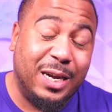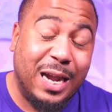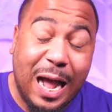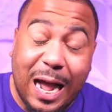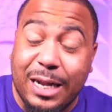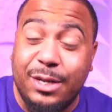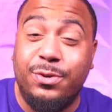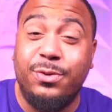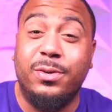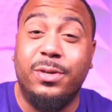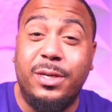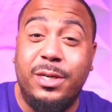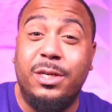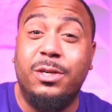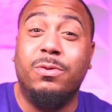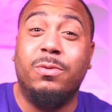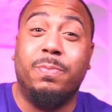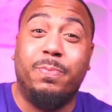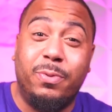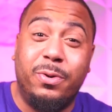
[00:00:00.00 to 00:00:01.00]
I truly
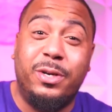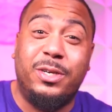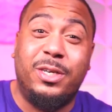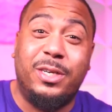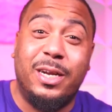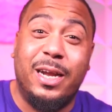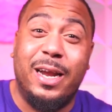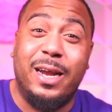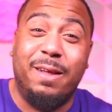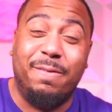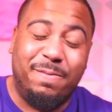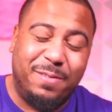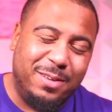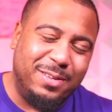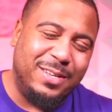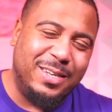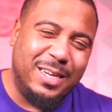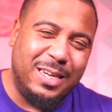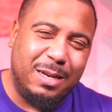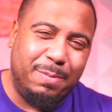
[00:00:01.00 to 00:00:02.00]
do appreciate it.
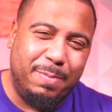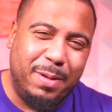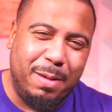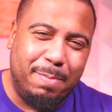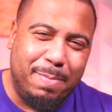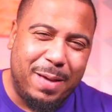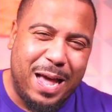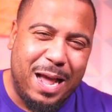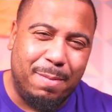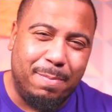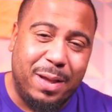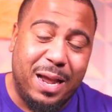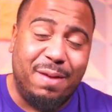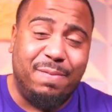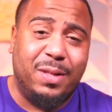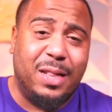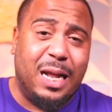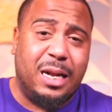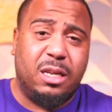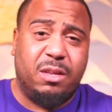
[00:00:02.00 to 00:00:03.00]
Feels good to be back, man. If
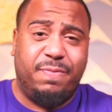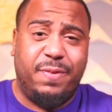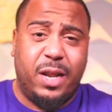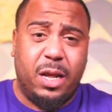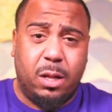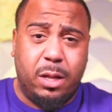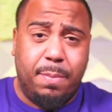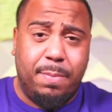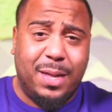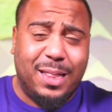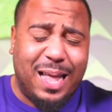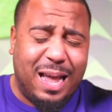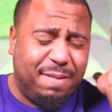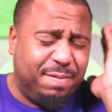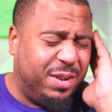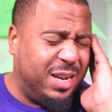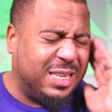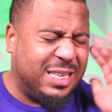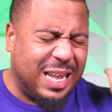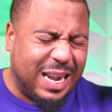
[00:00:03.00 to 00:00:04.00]
you like this video, leave me a like. If
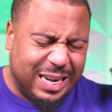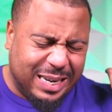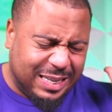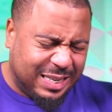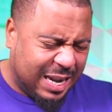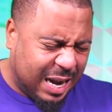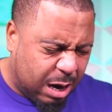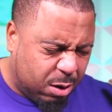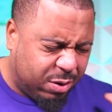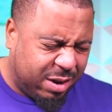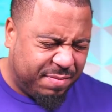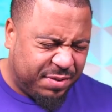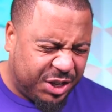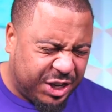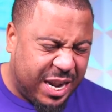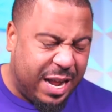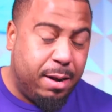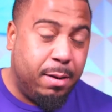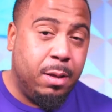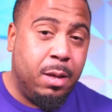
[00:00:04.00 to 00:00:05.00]
you dislike it, dislike it. I don't give a
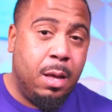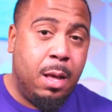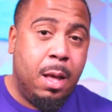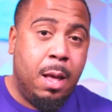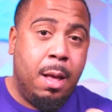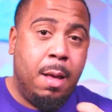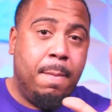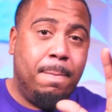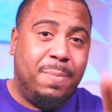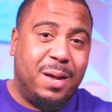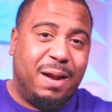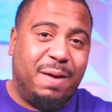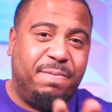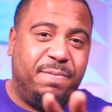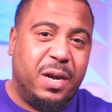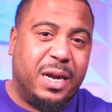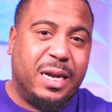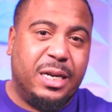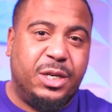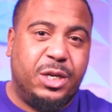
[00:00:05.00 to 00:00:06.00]
shit. But I
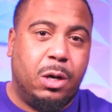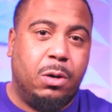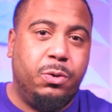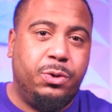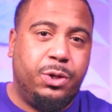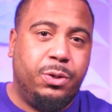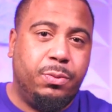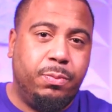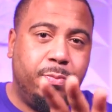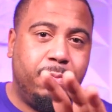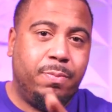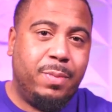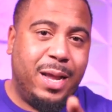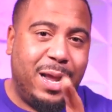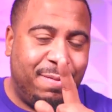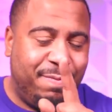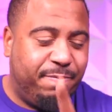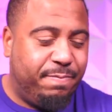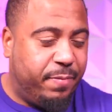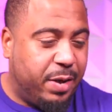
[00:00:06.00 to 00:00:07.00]
fucking told you,
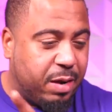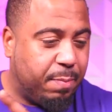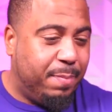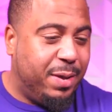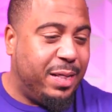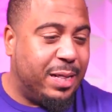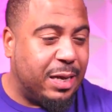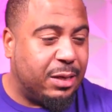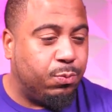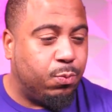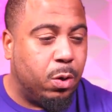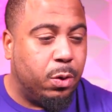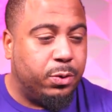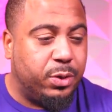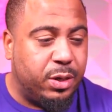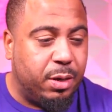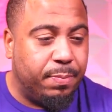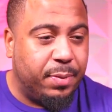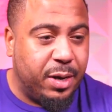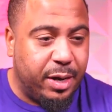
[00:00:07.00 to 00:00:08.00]
and fuck me, that's worth
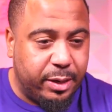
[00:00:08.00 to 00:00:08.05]
something.